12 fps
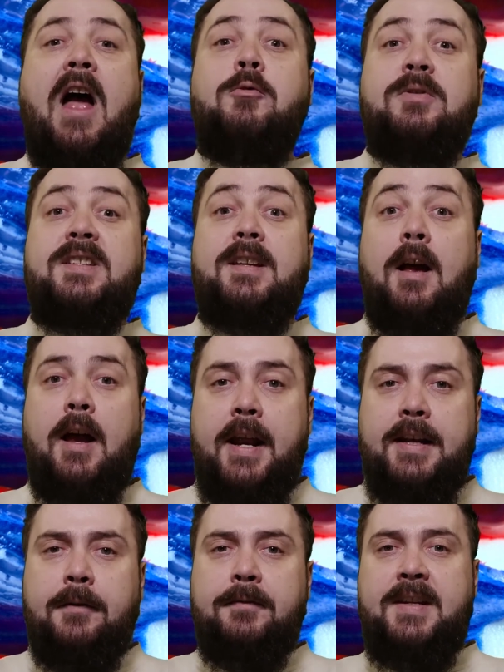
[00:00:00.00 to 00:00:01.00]

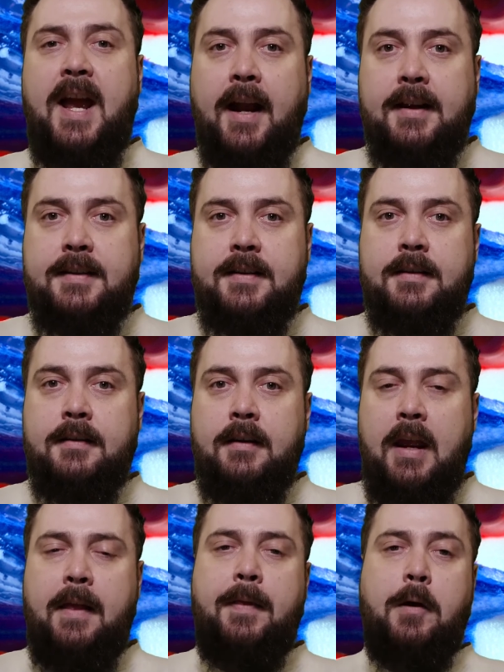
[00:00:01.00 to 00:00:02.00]
outside of text,
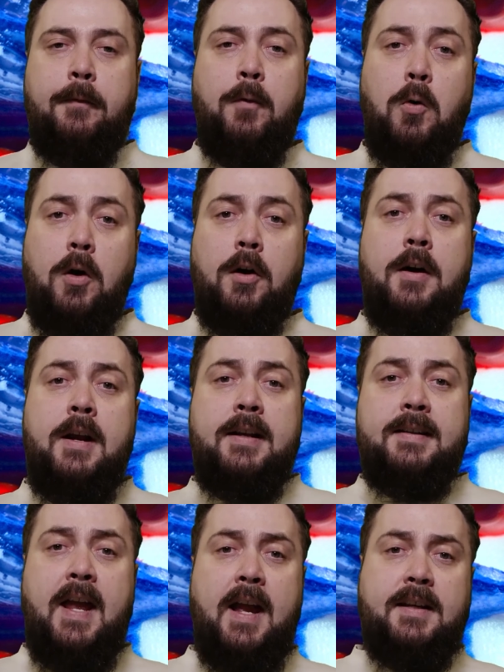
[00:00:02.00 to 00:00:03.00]
and therefore
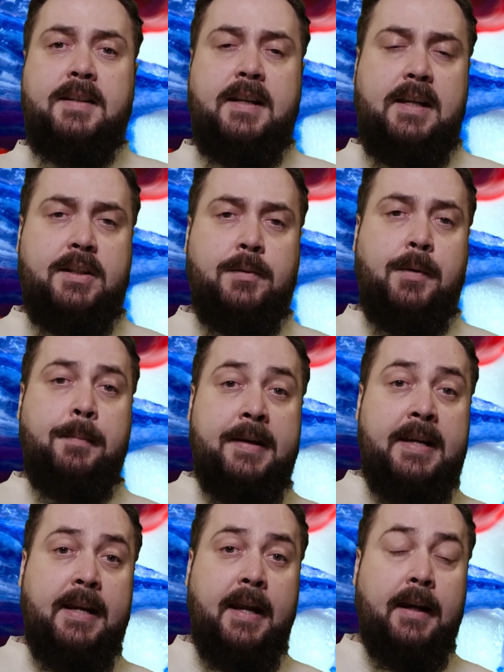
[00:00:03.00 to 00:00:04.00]
text is
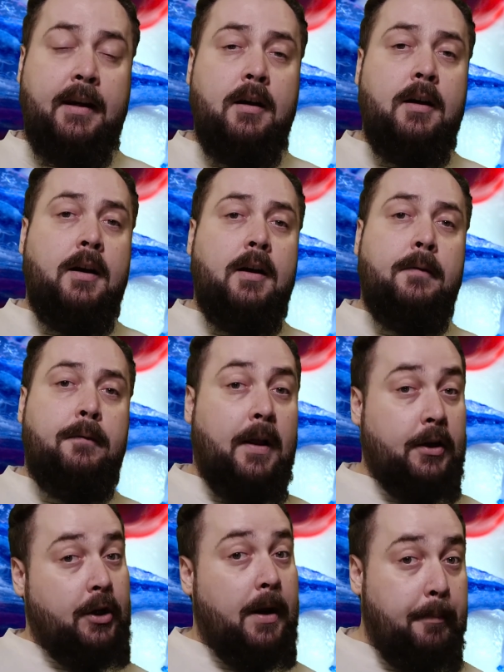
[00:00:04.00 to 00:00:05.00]
repeating
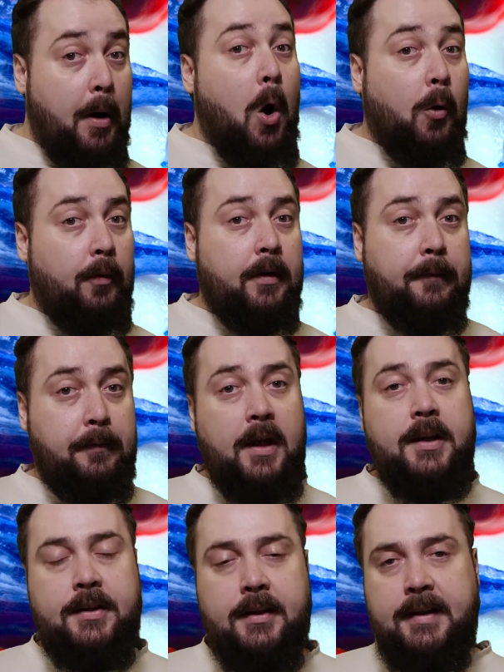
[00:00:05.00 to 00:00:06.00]
flesh and bone.
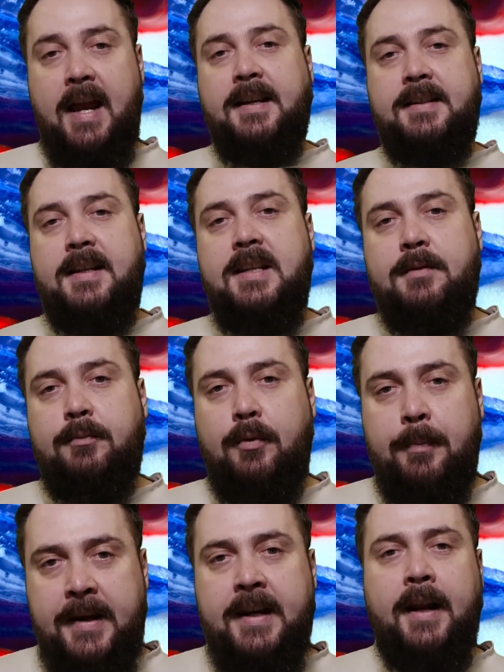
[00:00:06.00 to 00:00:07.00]
Flesh text is
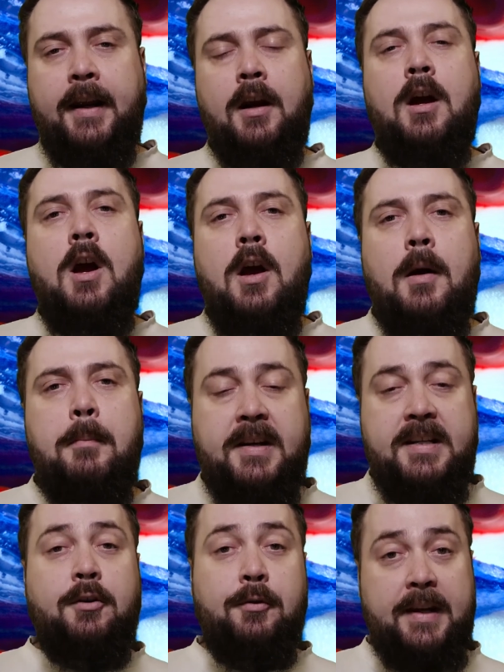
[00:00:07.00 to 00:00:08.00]
repeating
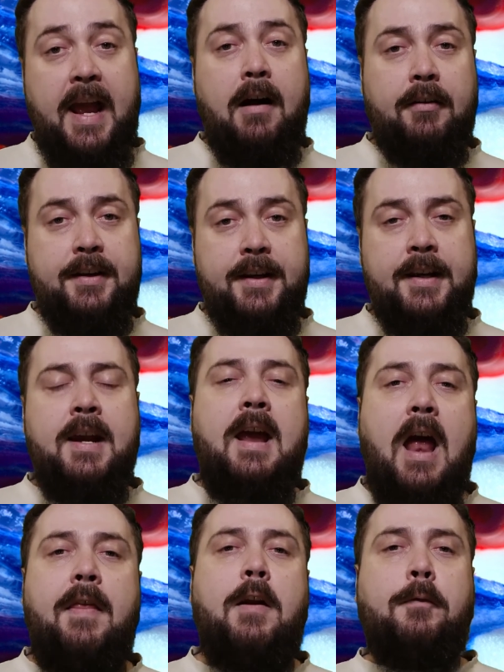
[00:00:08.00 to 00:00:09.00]
materiality,
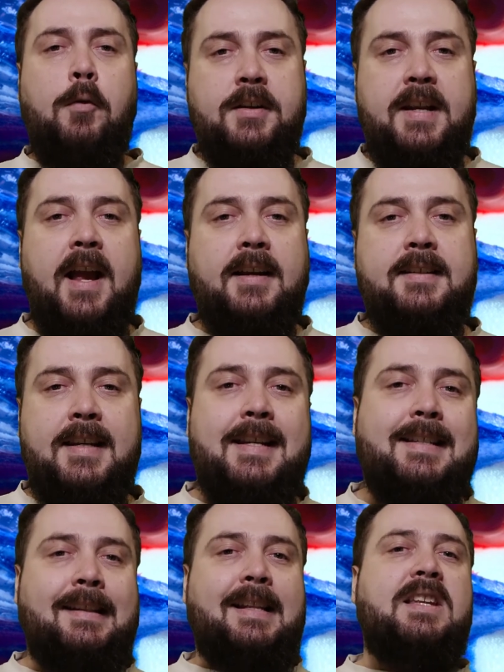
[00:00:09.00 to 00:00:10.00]
and therefore text
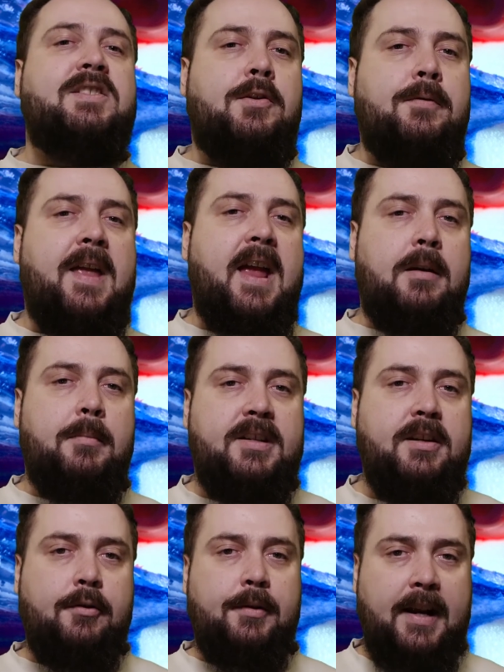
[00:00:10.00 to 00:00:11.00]
is lesser than
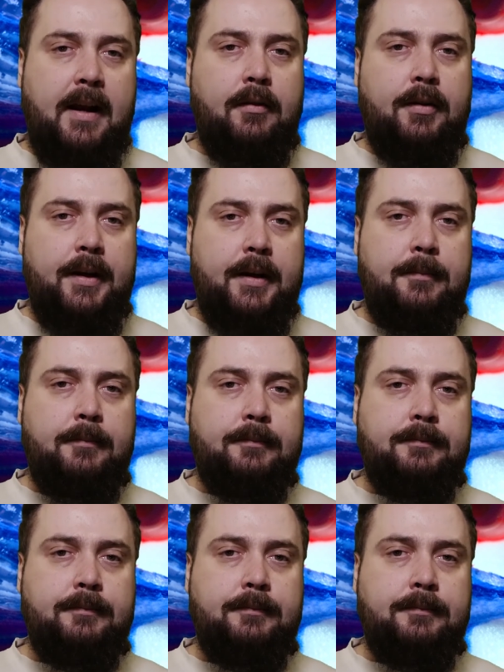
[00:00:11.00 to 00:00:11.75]
materiality.